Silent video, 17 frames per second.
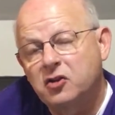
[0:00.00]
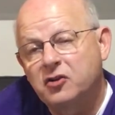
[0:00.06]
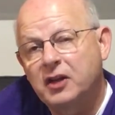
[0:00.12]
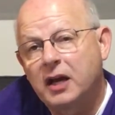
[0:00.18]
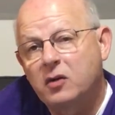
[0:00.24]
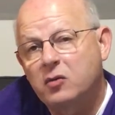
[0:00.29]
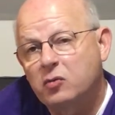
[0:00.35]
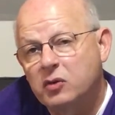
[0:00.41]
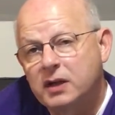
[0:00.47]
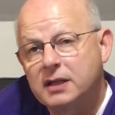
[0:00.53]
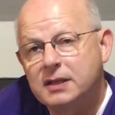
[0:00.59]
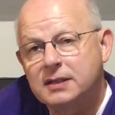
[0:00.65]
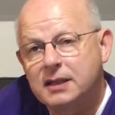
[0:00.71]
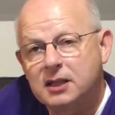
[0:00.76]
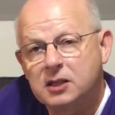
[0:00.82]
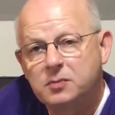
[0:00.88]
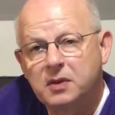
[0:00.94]
that that
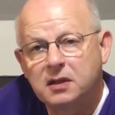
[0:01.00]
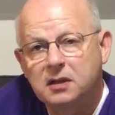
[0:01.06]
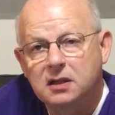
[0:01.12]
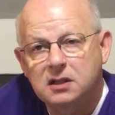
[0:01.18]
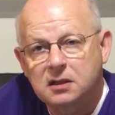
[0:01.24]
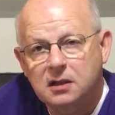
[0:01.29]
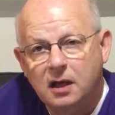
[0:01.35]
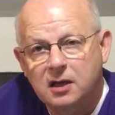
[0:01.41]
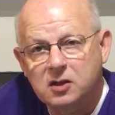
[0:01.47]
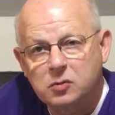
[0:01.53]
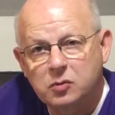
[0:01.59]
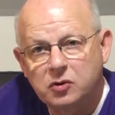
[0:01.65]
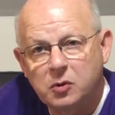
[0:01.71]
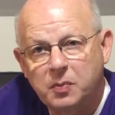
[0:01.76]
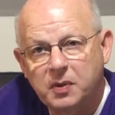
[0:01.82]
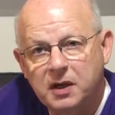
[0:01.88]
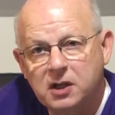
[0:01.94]
risk has been discussed
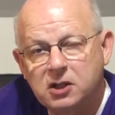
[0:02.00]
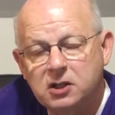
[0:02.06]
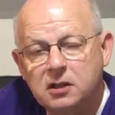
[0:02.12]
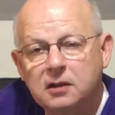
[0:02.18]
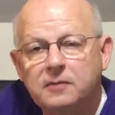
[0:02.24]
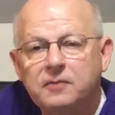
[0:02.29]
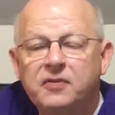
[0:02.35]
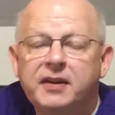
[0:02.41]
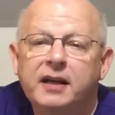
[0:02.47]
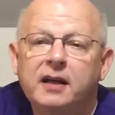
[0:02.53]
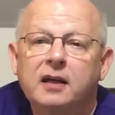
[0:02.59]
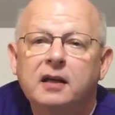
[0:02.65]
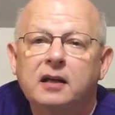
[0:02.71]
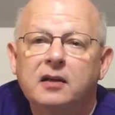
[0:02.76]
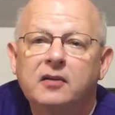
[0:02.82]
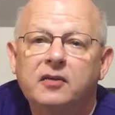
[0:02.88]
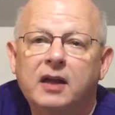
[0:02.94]
with the patient,
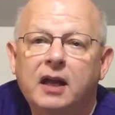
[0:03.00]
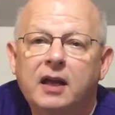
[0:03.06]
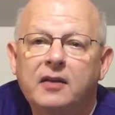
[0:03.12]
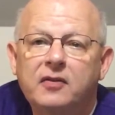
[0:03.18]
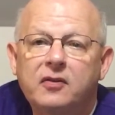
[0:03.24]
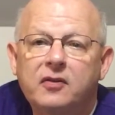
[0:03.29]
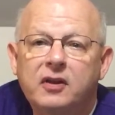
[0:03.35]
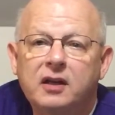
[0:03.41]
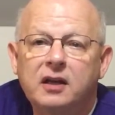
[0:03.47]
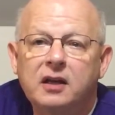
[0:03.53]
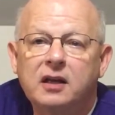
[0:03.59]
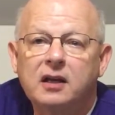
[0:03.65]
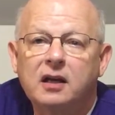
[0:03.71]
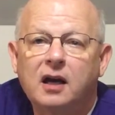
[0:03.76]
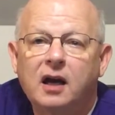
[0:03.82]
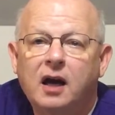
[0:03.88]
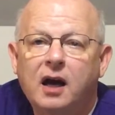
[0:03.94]
that
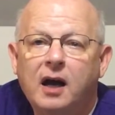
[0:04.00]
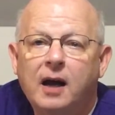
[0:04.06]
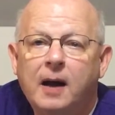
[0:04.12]
the